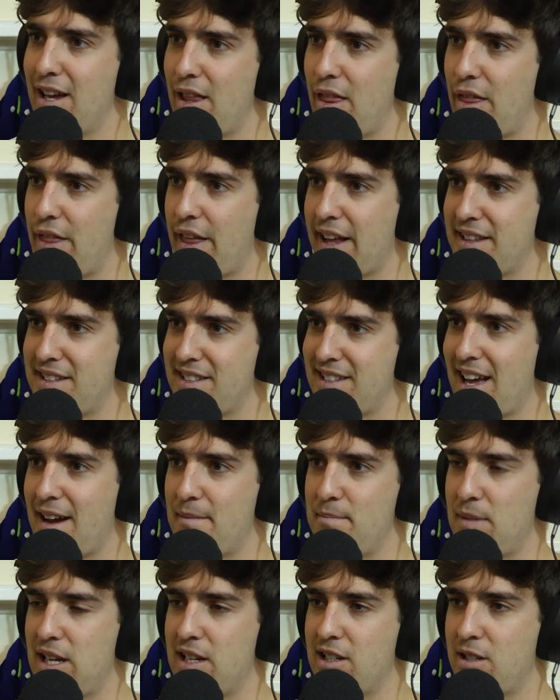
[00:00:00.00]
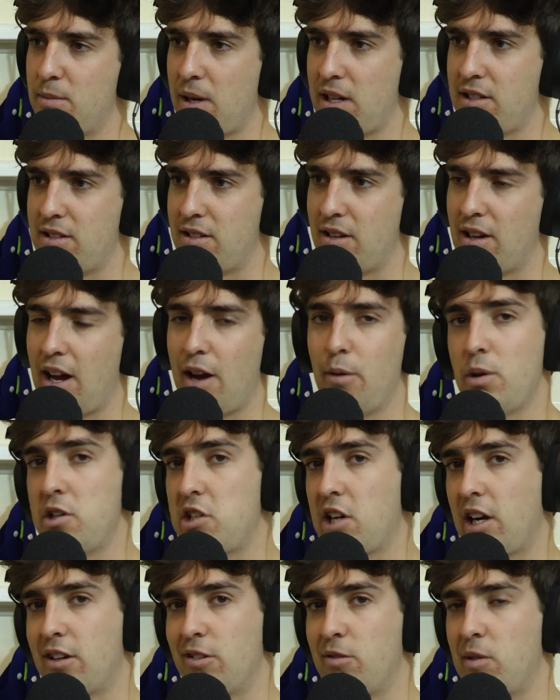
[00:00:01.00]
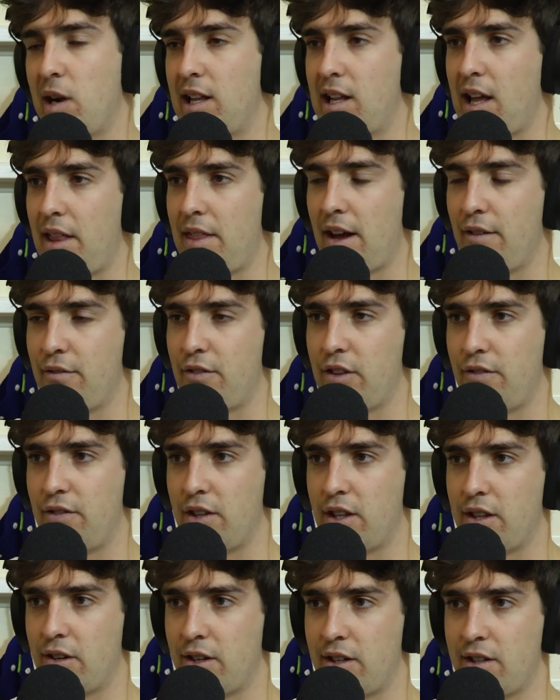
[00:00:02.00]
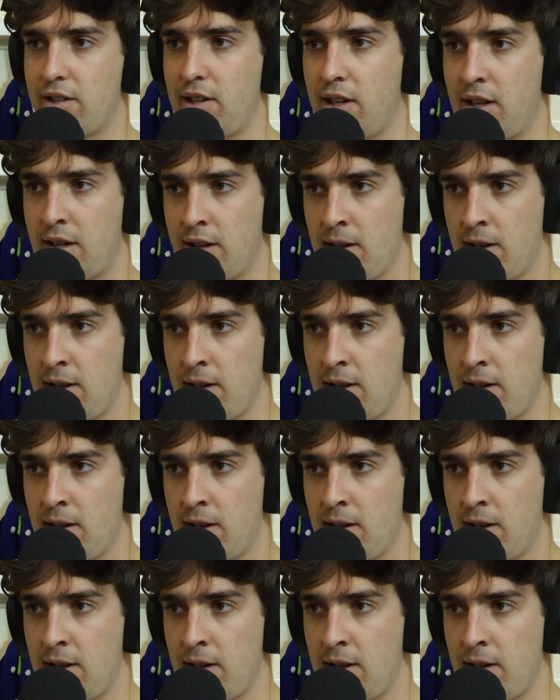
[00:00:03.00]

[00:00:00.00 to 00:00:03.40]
That's that me espresso. I wish I could write like that for the Fifth Odyssey.